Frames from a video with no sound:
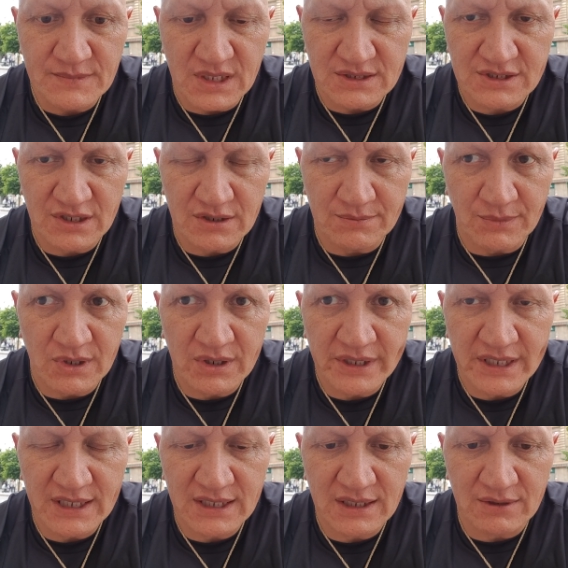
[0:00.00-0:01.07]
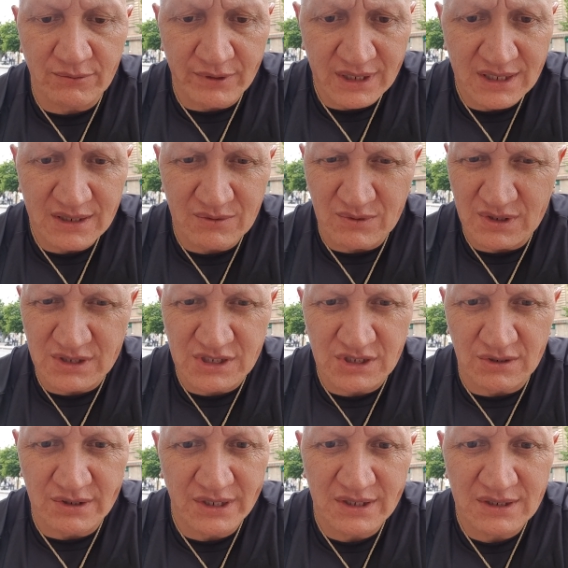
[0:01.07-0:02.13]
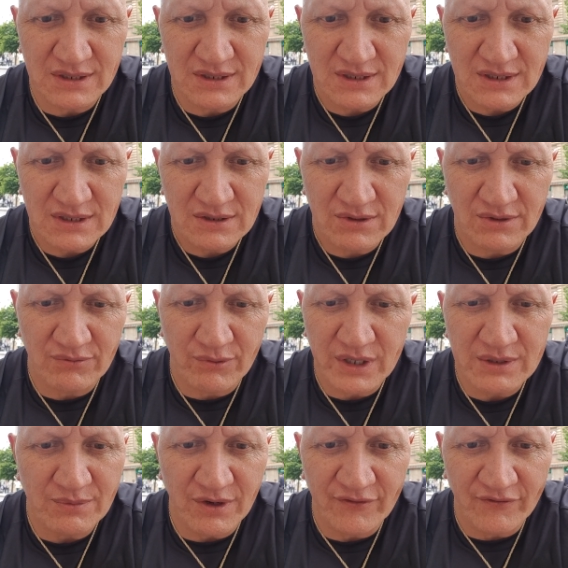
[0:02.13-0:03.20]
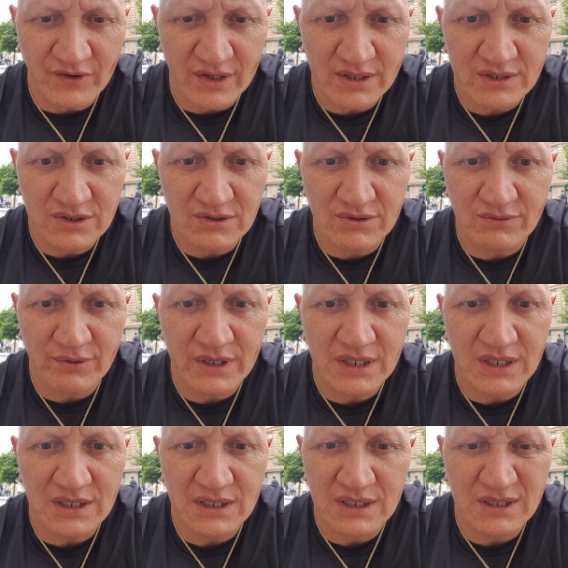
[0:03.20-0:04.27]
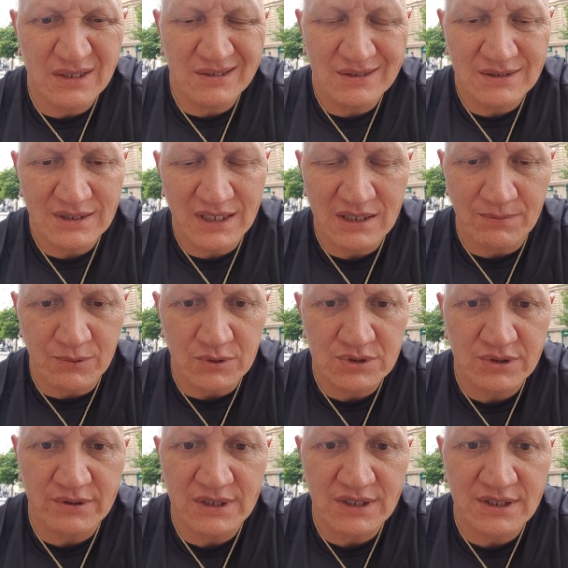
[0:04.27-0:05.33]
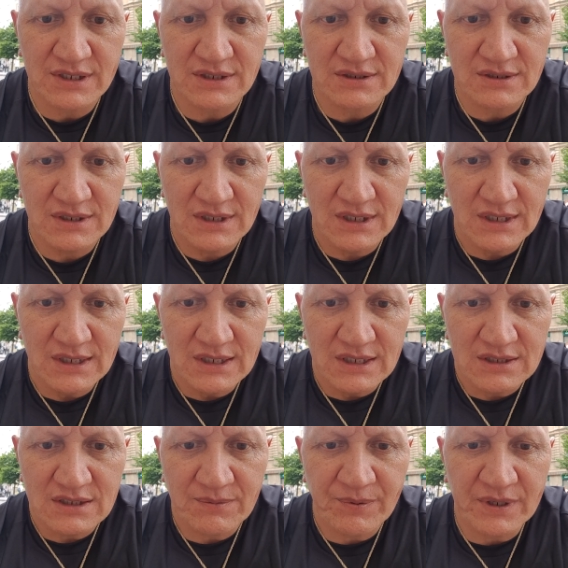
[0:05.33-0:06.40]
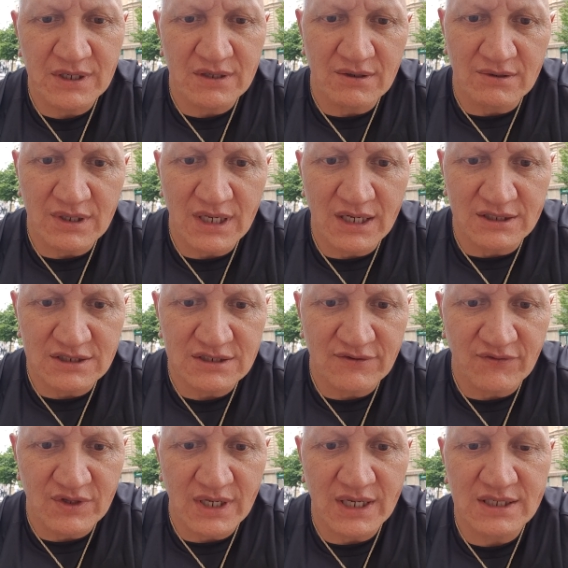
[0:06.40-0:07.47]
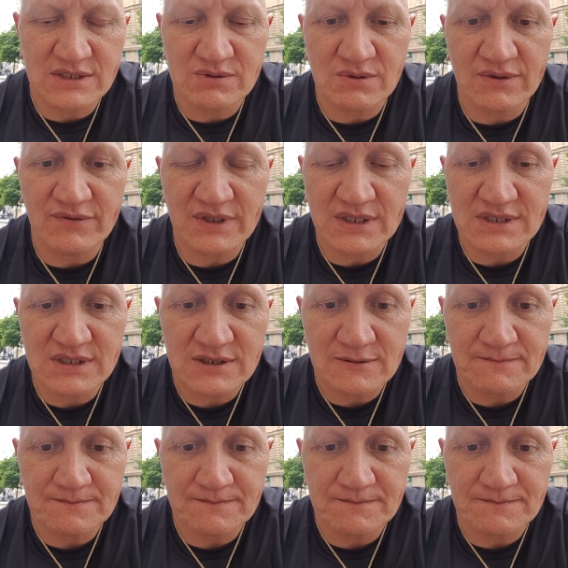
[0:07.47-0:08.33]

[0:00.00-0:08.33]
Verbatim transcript: So my uh, reading was shocking. Couldn't read my phone, couldn't read any, any books or anything. Dependent on glasses for the last 12 years.